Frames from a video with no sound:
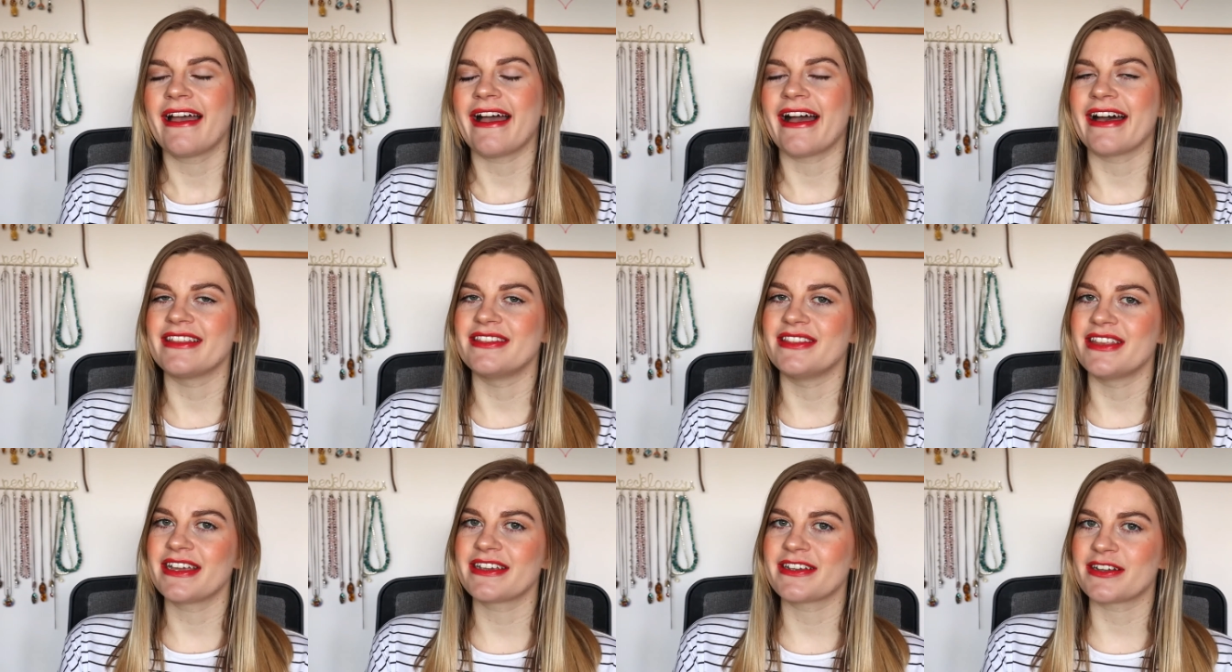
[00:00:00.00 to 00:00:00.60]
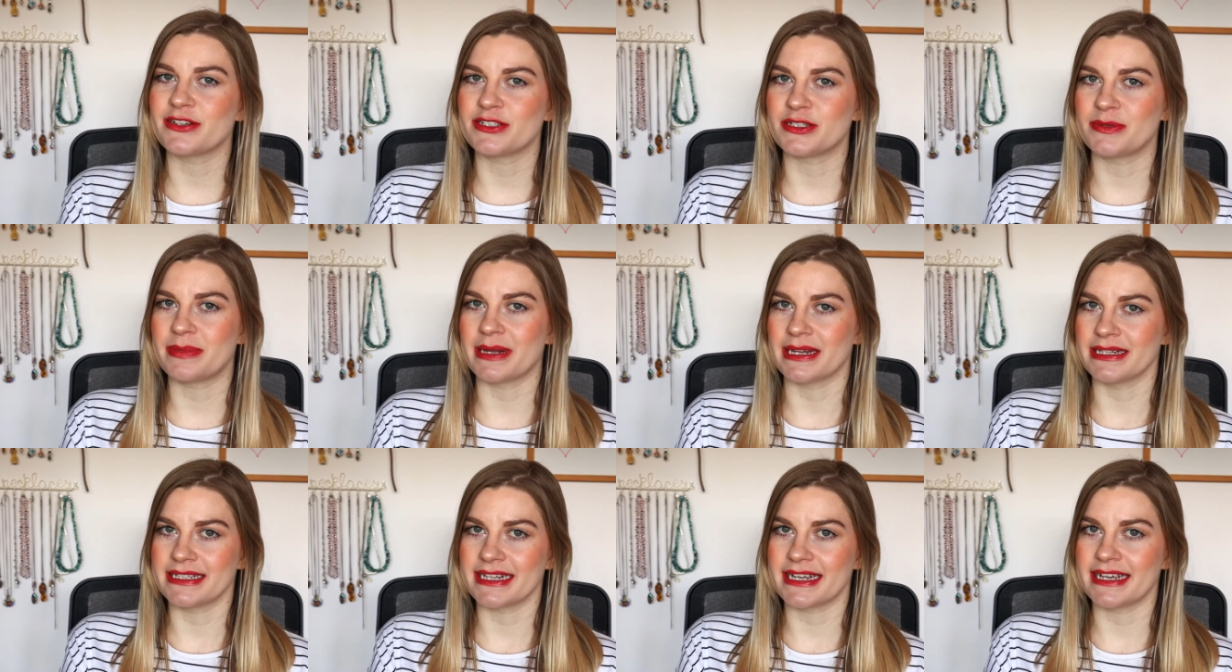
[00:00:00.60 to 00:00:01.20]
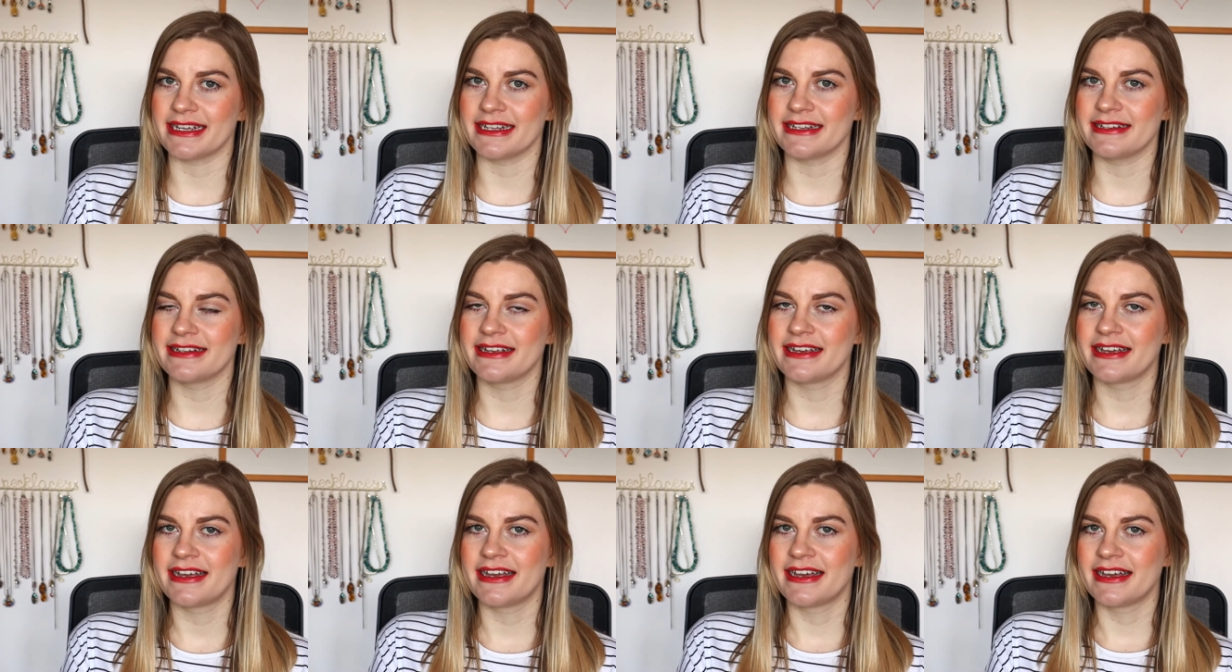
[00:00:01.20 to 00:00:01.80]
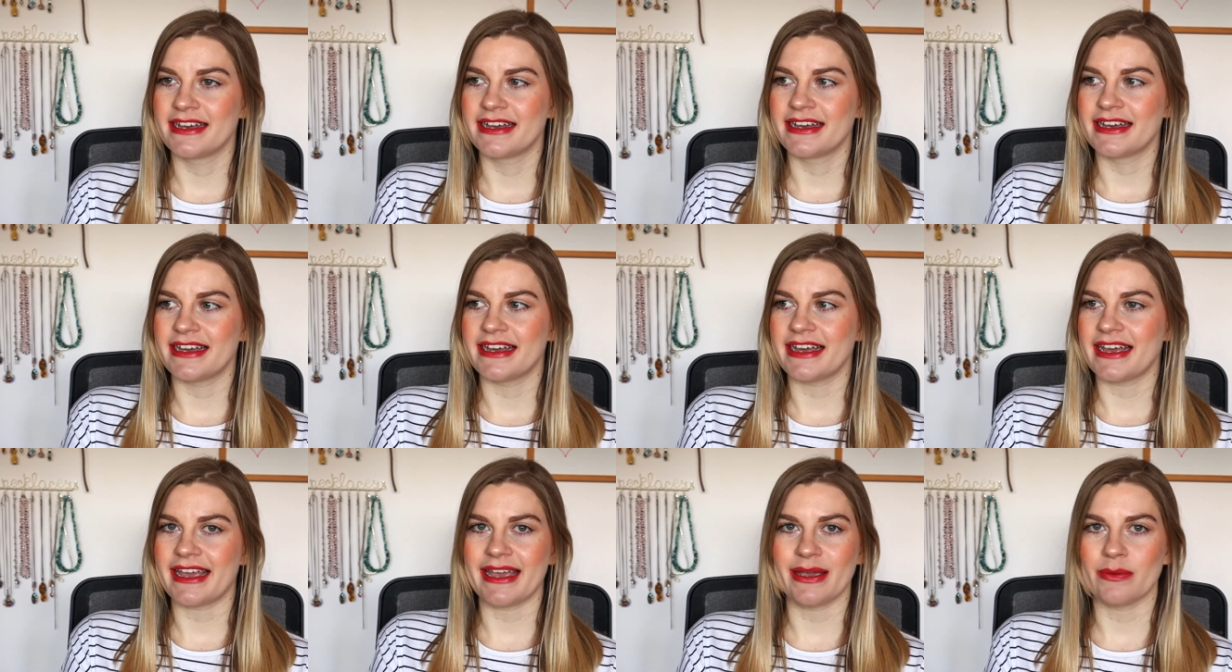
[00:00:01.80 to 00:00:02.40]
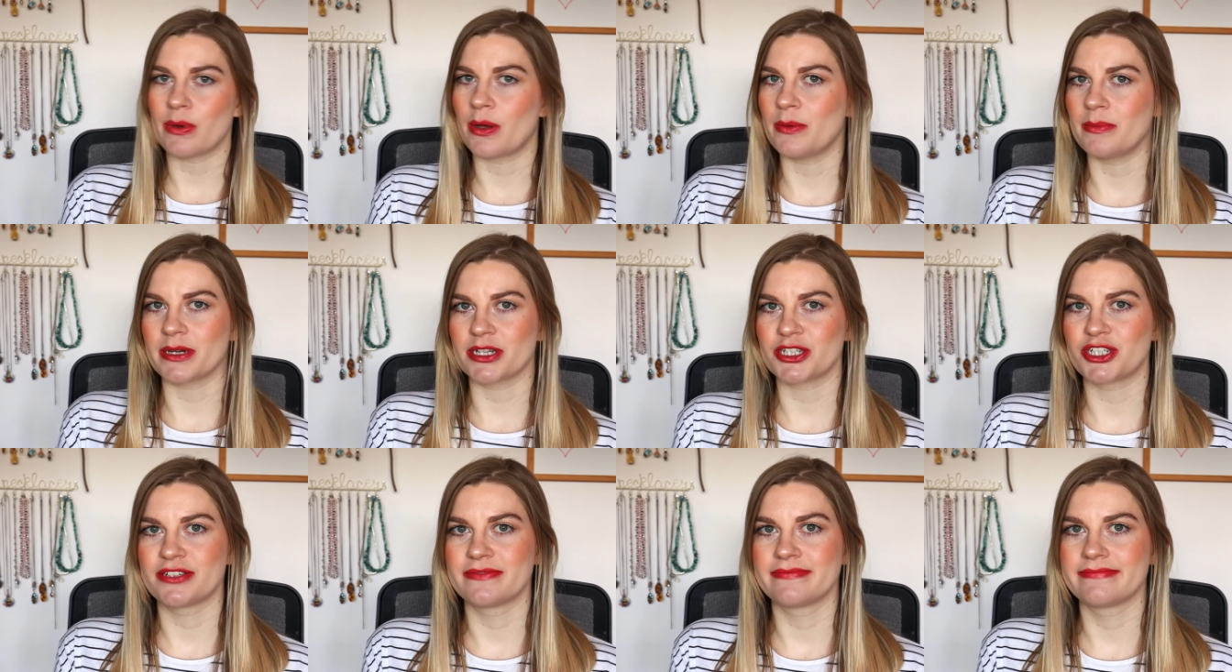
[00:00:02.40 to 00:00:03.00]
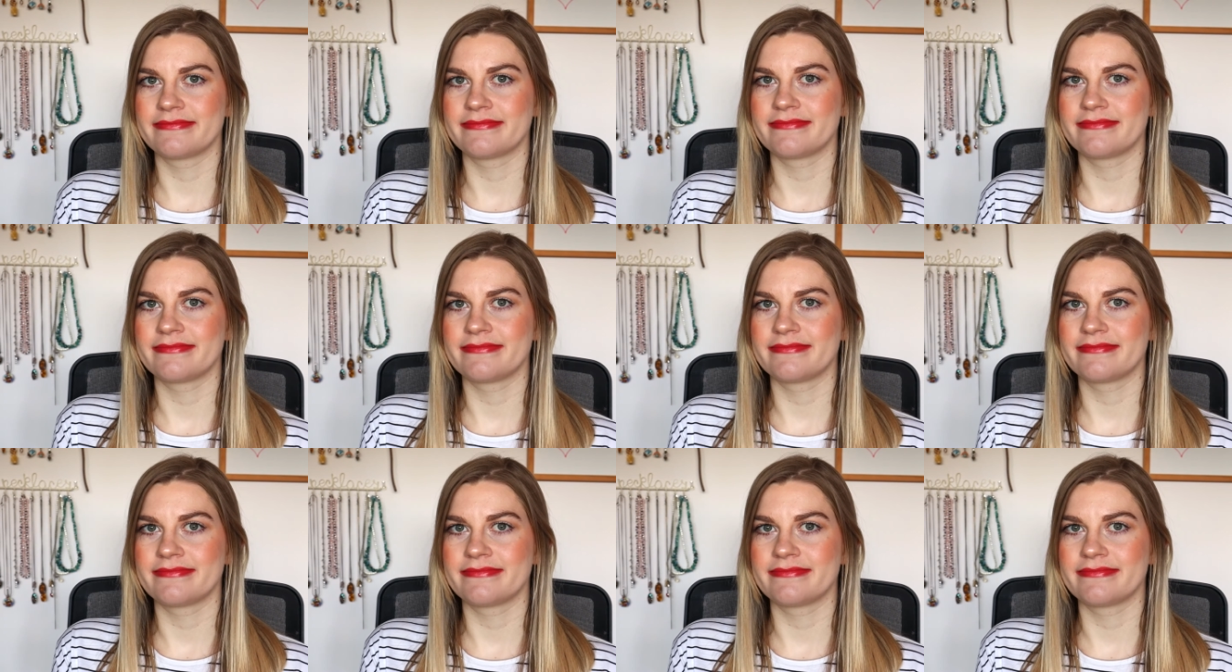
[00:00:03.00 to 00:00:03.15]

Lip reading: and then go to blend it in, it won't budge.